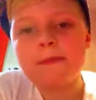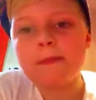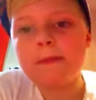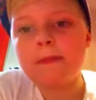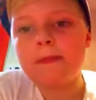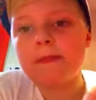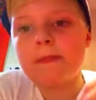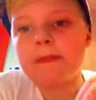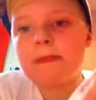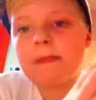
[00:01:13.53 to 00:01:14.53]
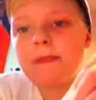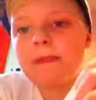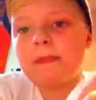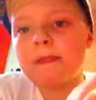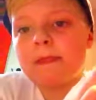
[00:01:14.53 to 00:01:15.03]

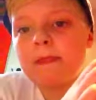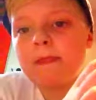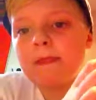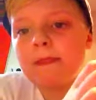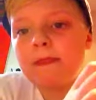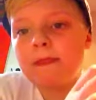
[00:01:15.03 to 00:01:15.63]
(no one is talking)